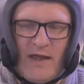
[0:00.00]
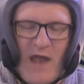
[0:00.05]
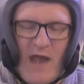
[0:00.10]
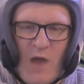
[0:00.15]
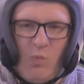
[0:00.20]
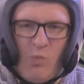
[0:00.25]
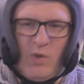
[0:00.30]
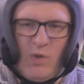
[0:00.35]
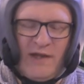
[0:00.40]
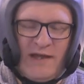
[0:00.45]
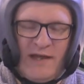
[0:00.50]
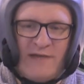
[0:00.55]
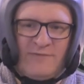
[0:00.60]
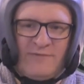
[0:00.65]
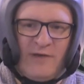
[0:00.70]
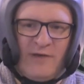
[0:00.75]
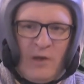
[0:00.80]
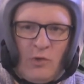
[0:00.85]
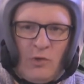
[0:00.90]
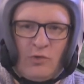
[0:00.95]
And we need
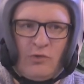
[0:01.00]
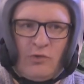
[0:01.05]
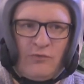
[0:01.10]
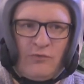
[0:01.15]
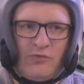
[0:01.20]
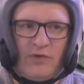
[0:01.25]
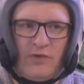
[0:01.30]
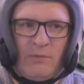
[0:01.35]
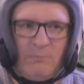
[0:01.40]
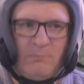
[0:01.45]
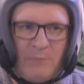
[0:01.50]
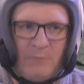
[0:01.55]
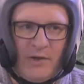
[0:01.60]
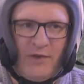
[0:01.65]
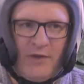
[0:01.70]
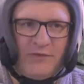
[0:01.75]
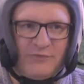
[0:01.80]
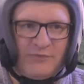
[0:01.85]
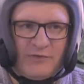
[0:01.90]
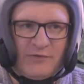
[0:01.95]
to hold on to them
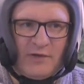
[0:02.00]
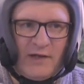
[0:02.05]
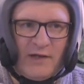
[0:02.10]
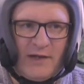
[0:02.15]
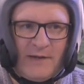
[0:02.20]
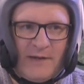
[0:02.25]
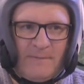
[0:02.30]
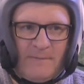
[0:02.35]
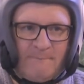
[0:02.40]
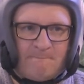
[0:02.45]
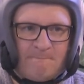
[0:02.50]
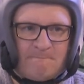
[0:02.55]
personally.